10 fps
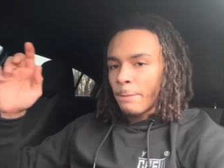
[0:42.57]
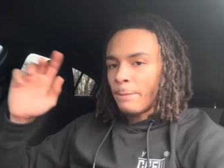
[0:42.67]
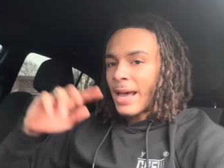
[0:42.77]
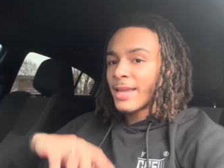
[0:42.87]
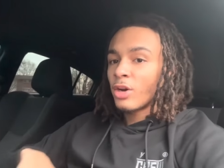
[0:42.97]

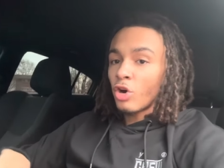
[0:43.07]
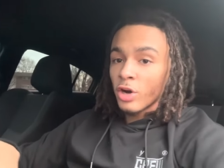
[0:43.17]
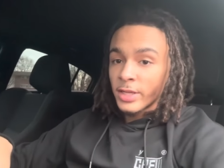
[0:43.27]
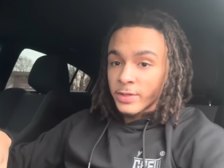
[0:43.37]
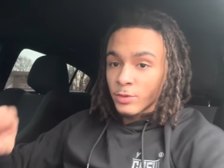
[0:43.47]
back in
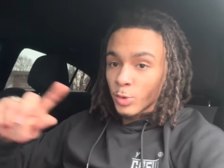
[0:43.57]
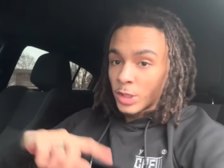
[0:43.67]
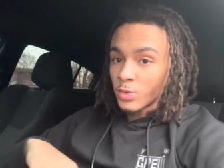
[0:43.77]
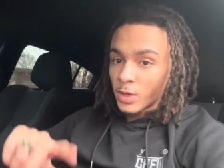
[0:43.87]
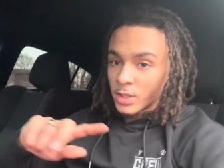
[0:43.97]
August of
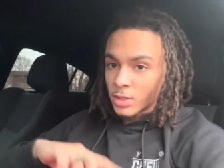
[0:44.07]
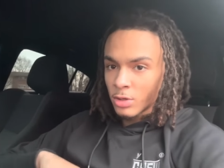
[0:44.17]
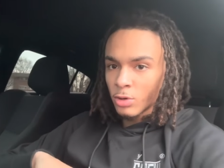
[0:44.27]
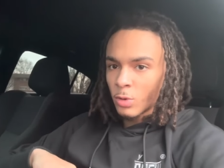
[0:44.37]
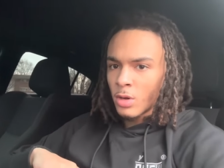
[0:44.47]

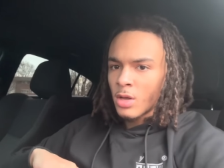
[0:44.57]
2022,